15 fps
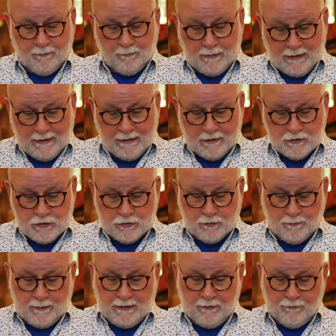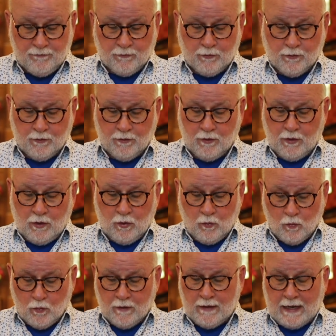Meetings should be for
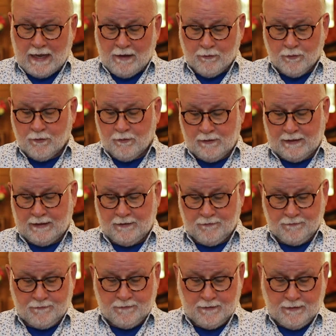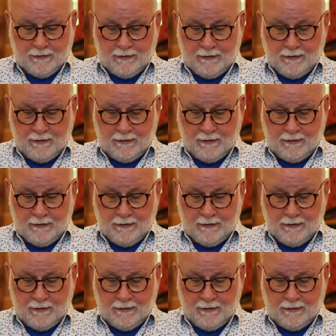1 hour or less,